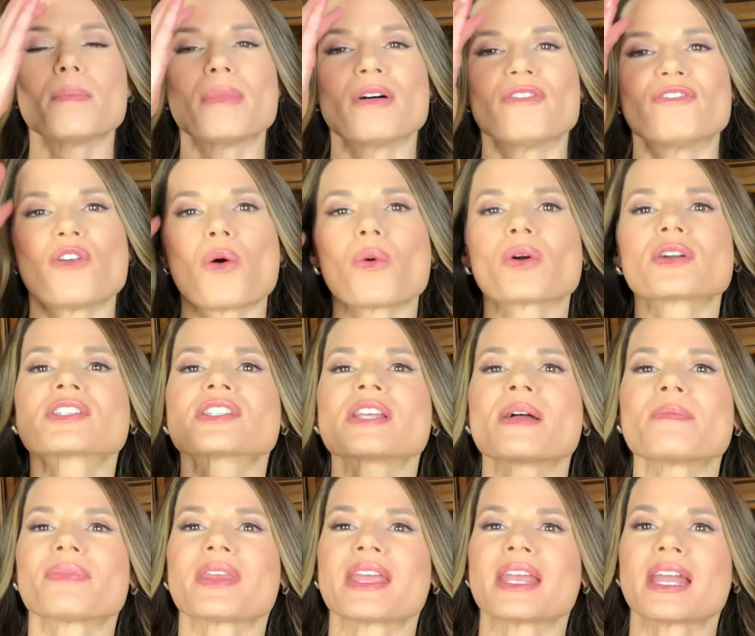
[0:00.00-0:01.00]
before
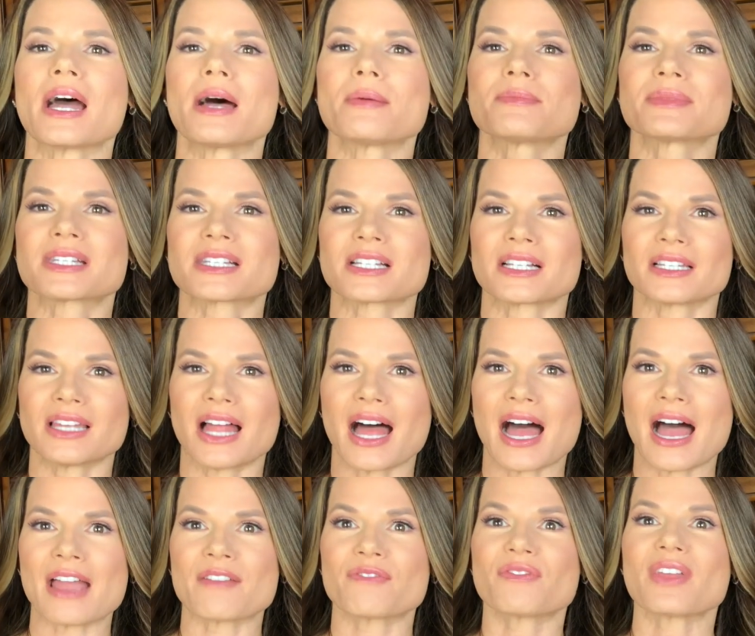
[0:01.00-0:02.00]
something comes to
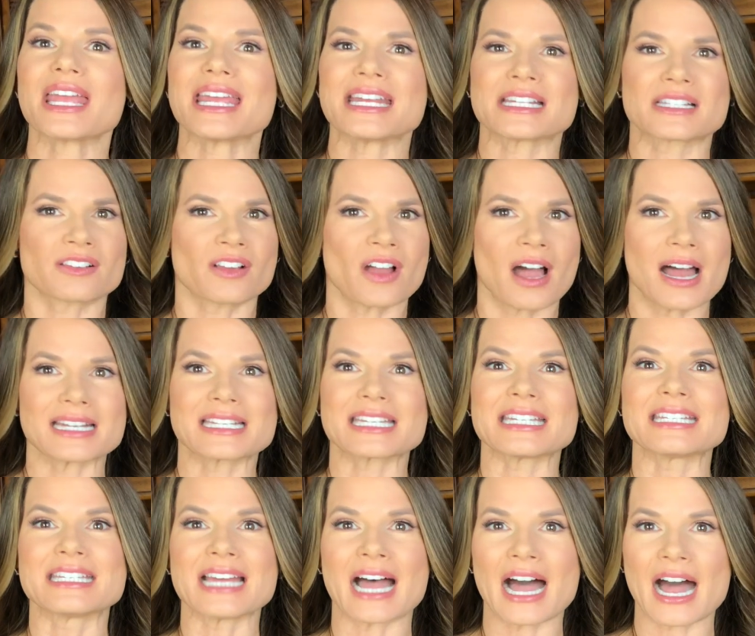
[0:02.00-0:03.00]
life, it's got
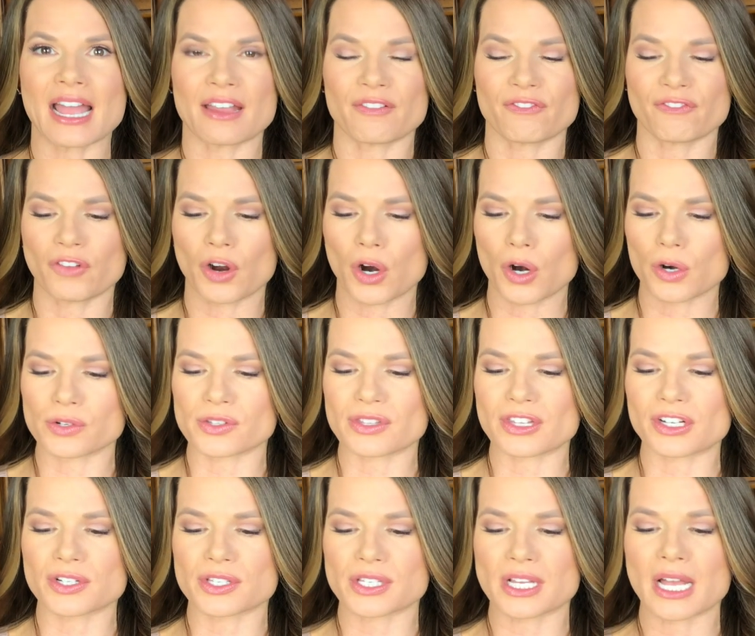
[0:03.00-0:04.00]
to die
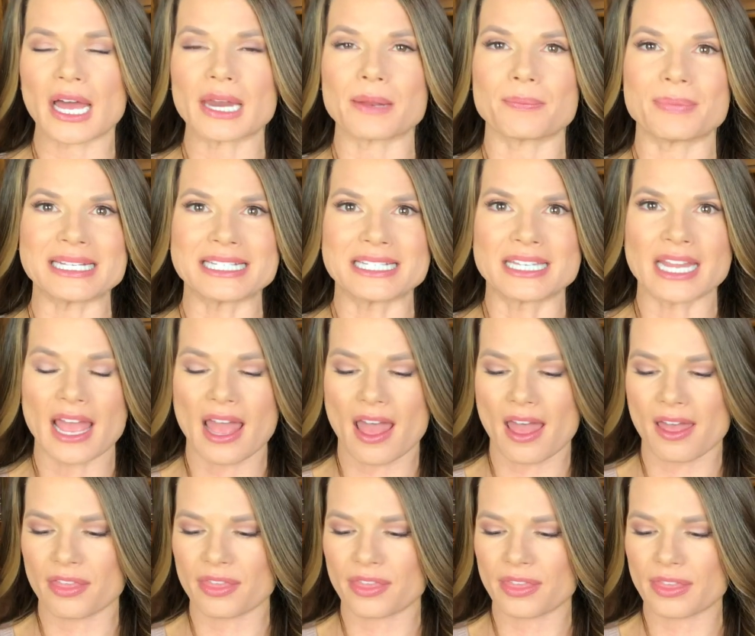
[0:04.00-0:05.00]
first. There's got to be
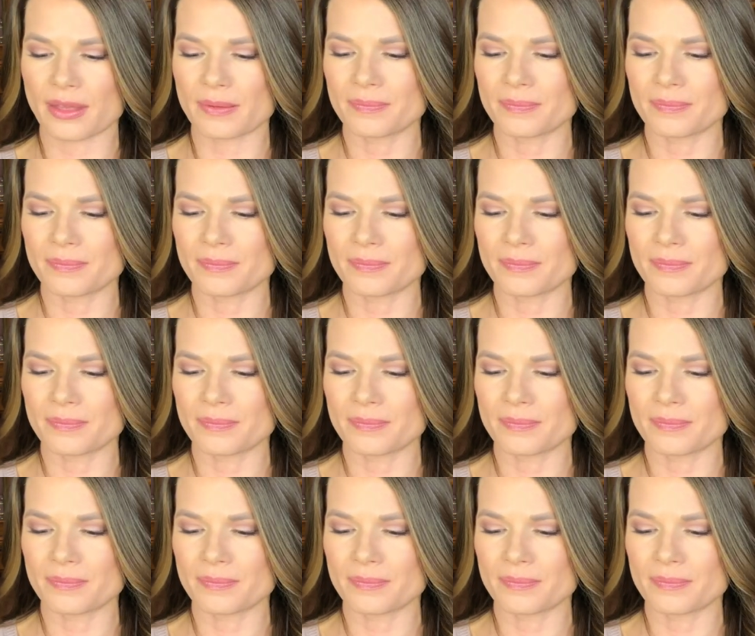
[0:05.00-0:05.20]
death.